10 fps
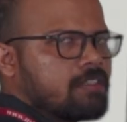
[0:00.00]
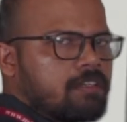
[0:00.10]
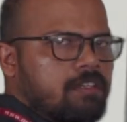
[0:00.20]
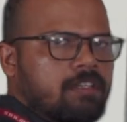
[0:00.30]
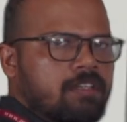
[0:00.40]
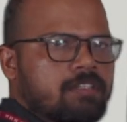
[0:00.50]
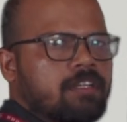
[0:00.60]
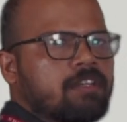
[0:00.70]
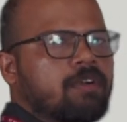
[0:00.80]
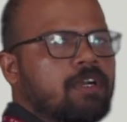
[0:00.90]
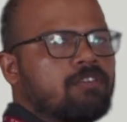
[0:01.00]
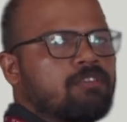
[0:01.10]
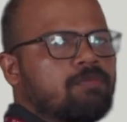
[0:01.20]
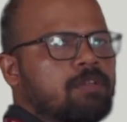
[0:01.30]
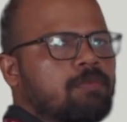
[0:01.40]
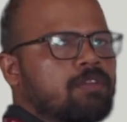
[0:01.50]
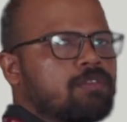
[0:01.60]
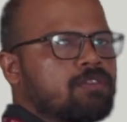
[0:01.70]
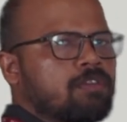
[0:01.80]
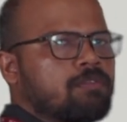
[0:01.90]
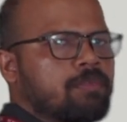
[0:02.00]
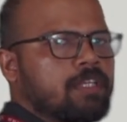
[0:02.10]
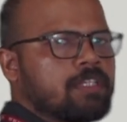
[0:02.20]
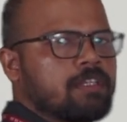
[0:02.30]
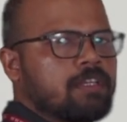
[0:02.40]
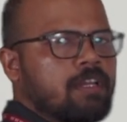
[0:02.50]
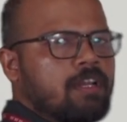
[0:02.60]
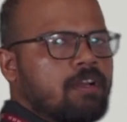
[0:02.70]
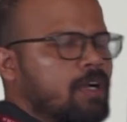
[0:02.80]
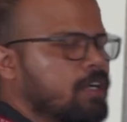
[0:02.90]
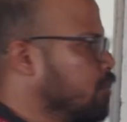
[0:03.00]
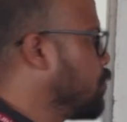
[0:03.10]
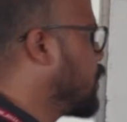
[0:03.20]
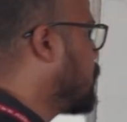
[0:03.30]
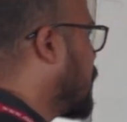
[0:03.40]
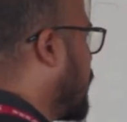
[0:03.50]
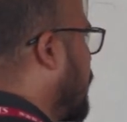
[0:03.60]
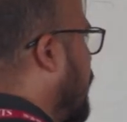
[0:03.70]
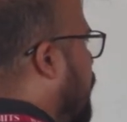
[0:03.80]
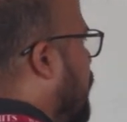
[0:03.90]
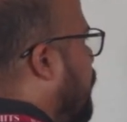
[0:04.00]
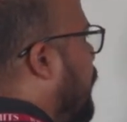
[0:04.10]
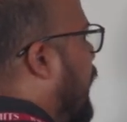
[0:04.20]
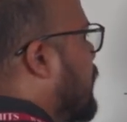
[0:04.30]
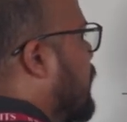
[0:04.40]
understand what do you mean by Wheatstone bridge, what do you mean by balance